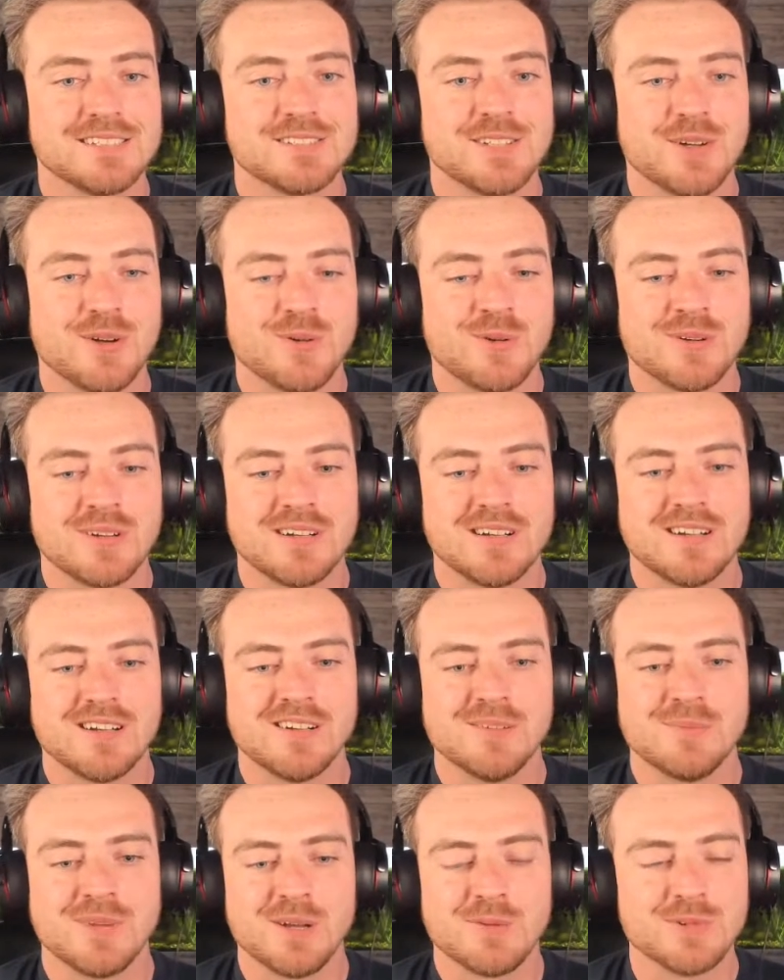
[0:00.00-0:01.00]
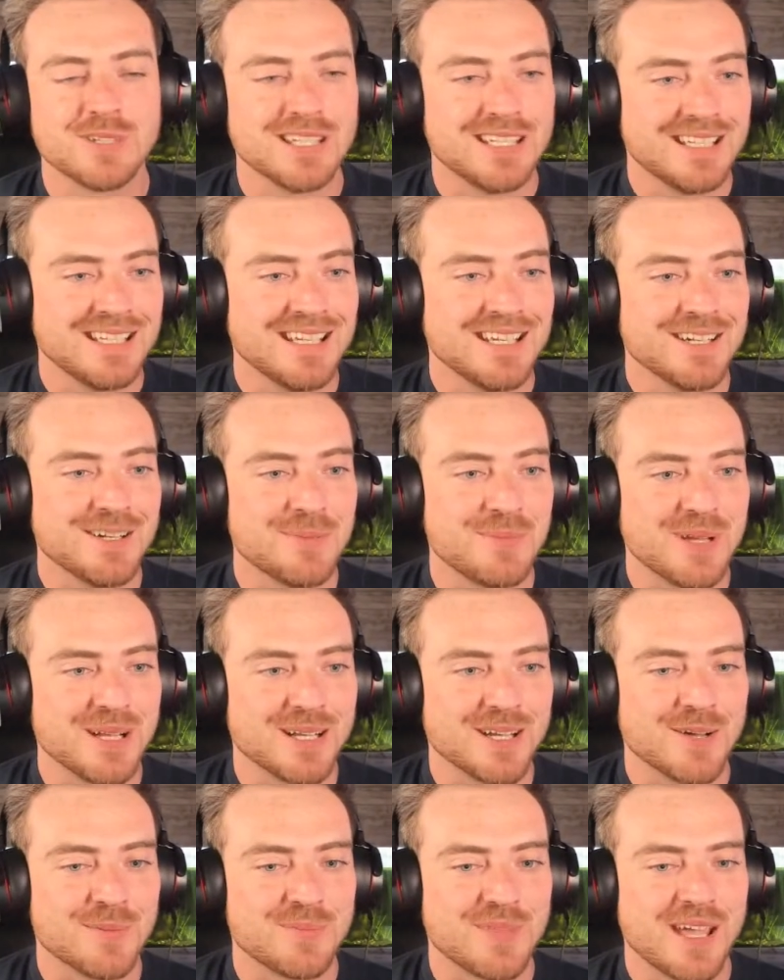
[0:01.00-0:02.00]
So I really needed to
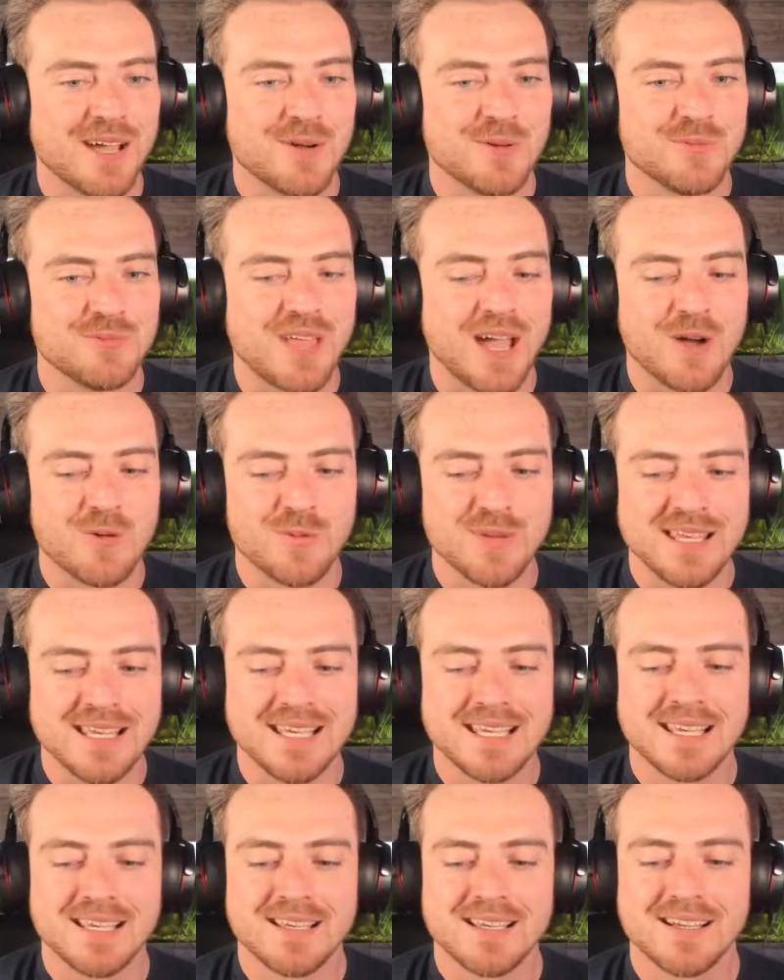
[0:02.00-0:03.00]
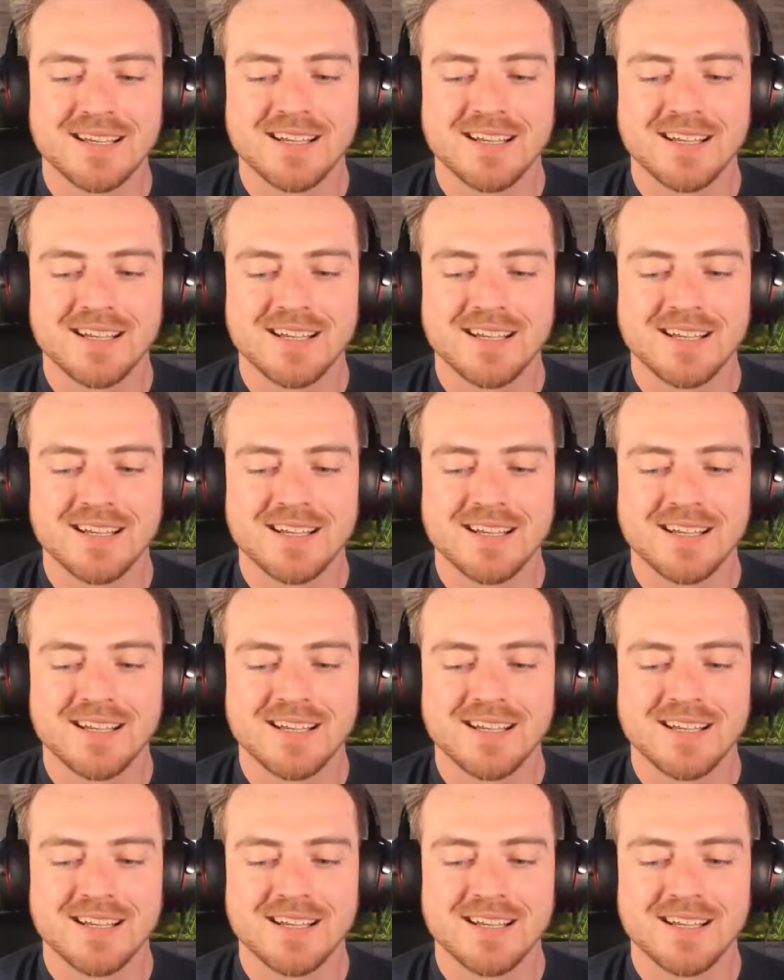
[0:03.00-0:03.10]
pick up that week.